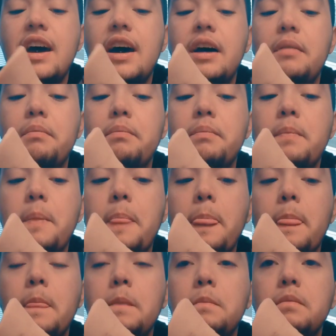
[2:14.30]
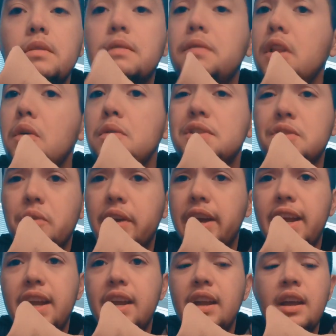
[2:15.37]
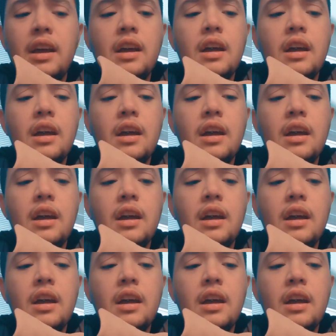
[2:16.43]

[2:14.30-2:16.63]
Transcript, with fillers: The flow is great.